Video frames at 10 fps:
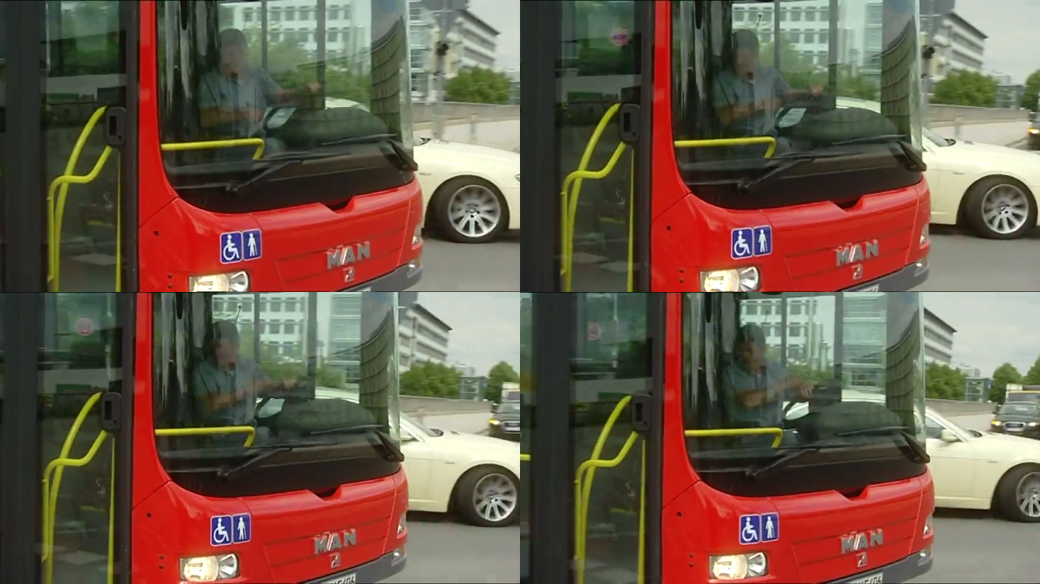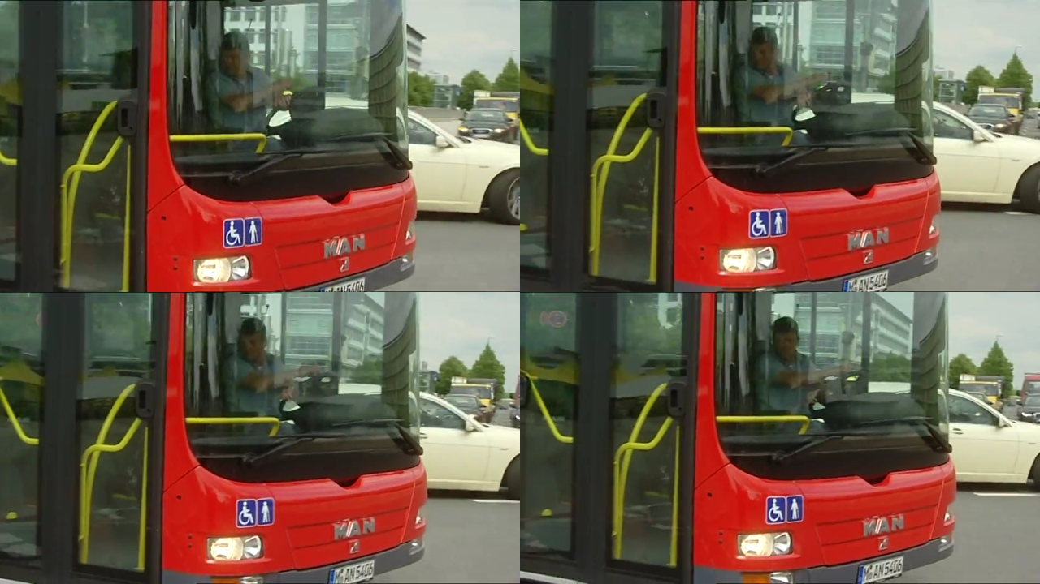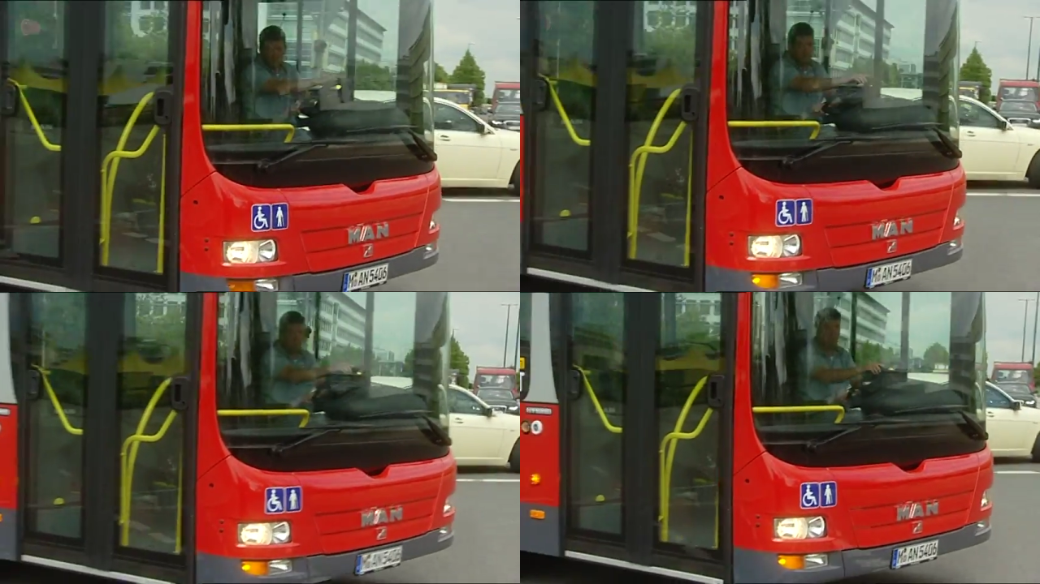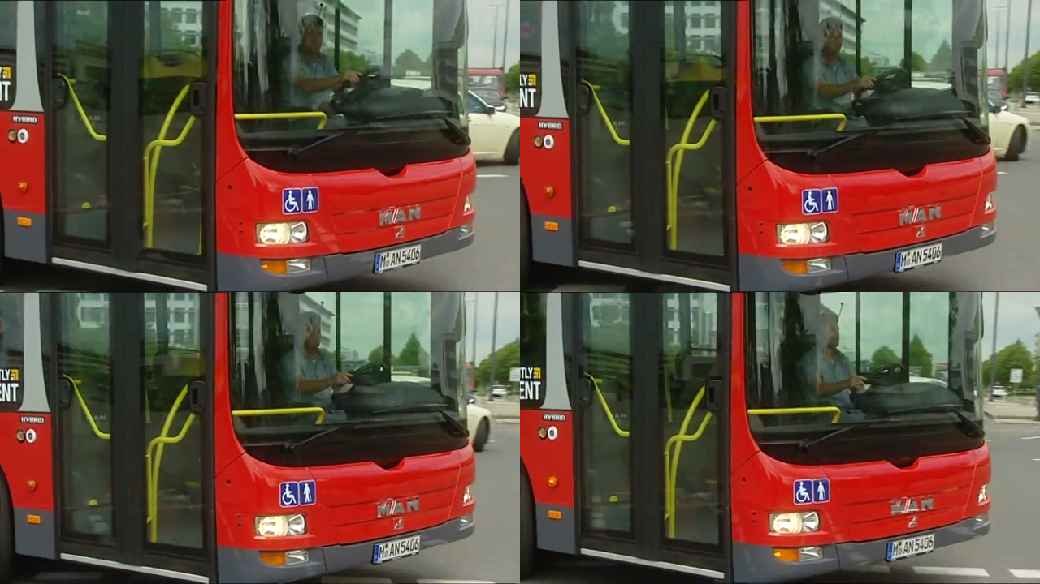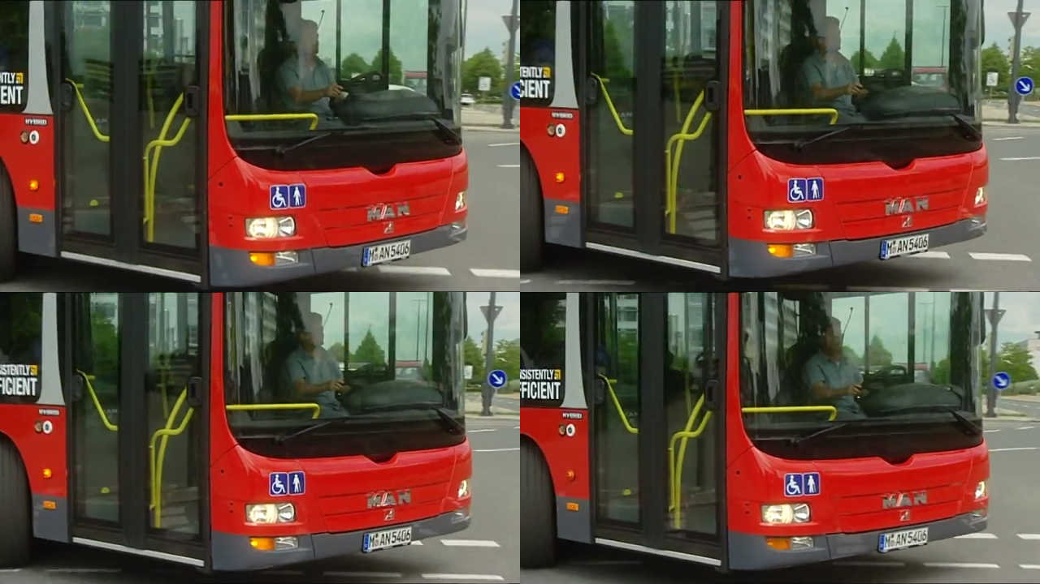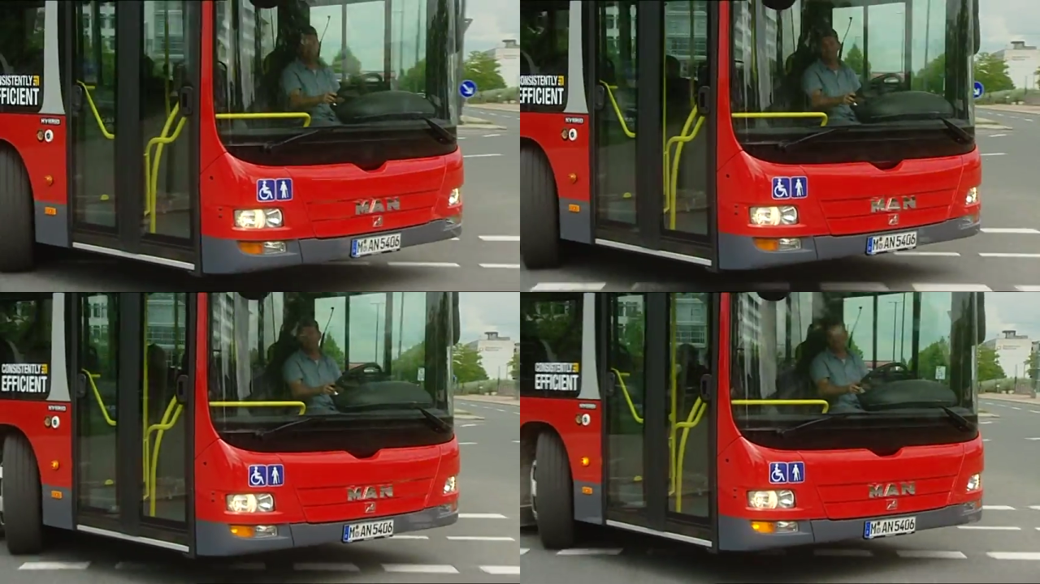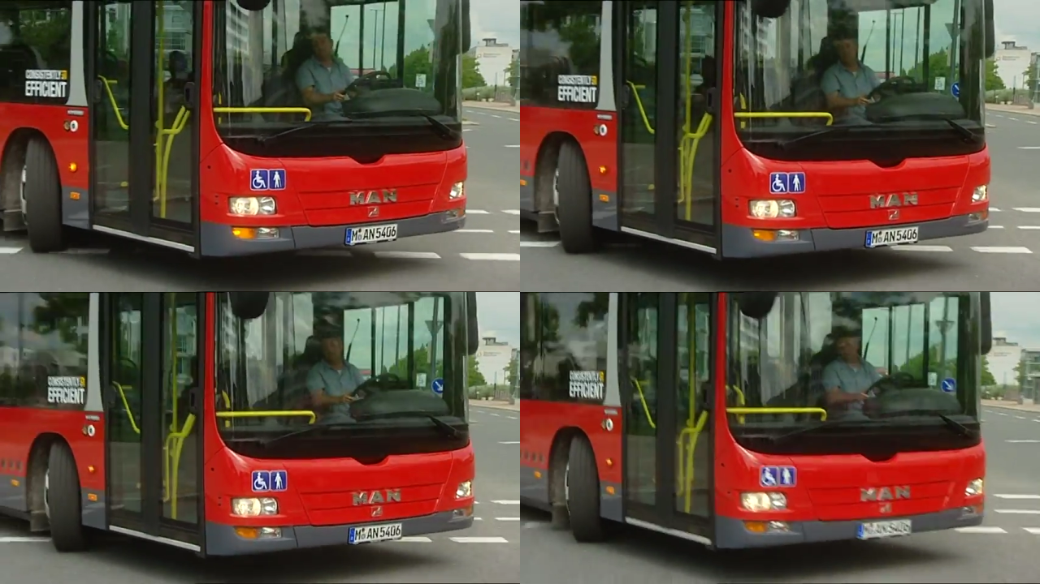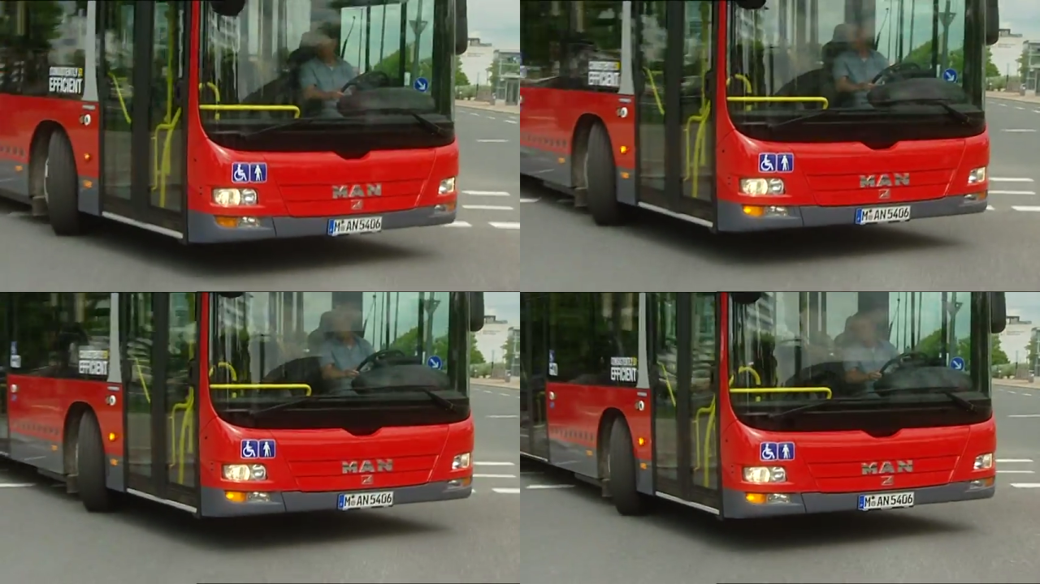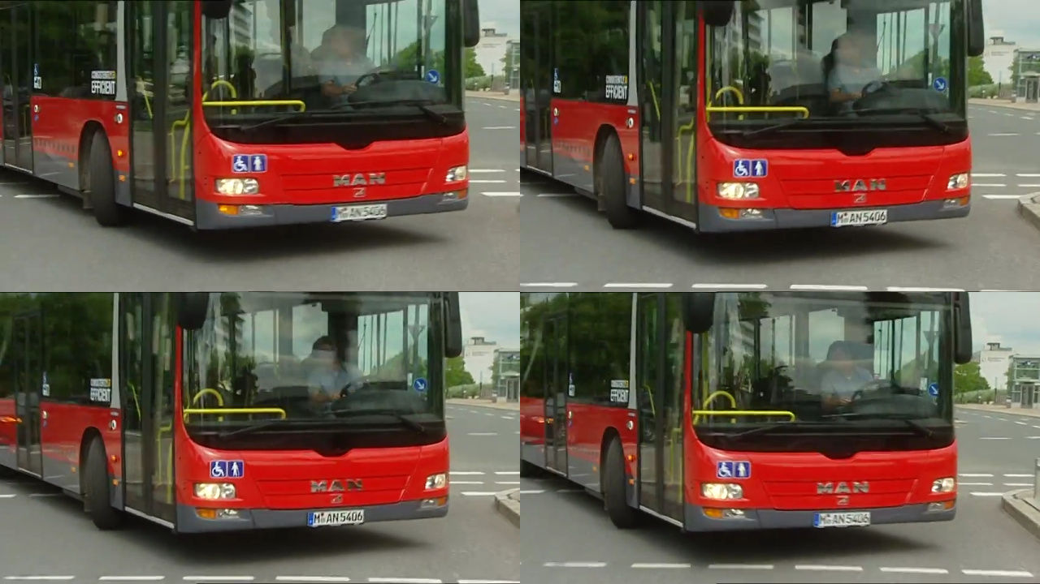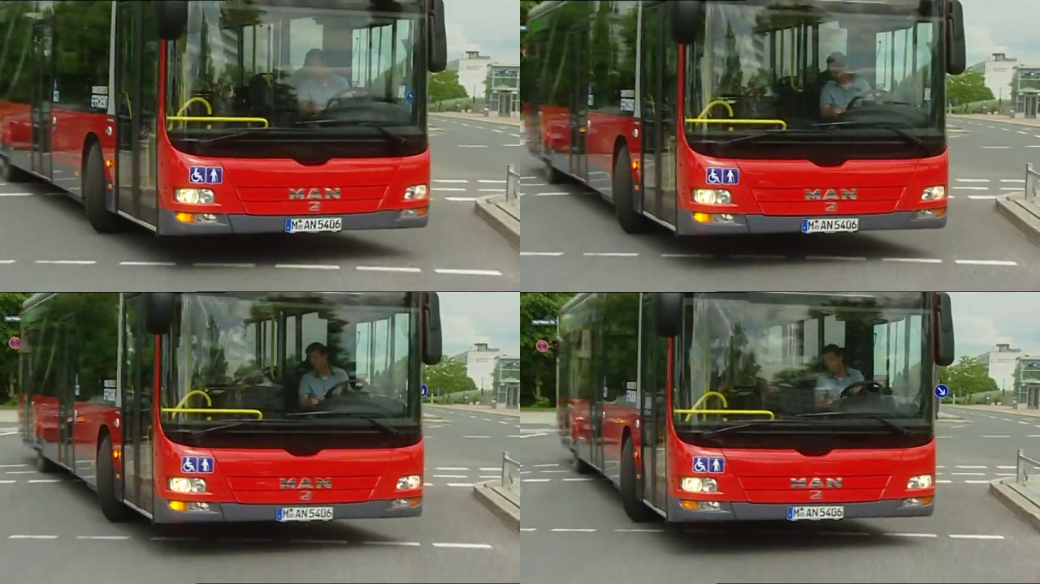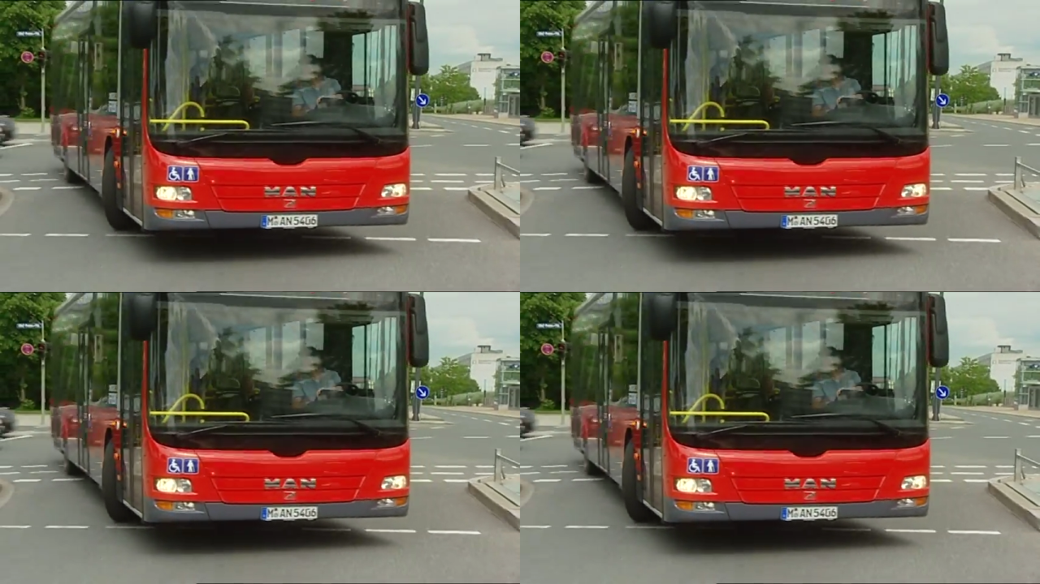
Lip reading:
(no speaker visible)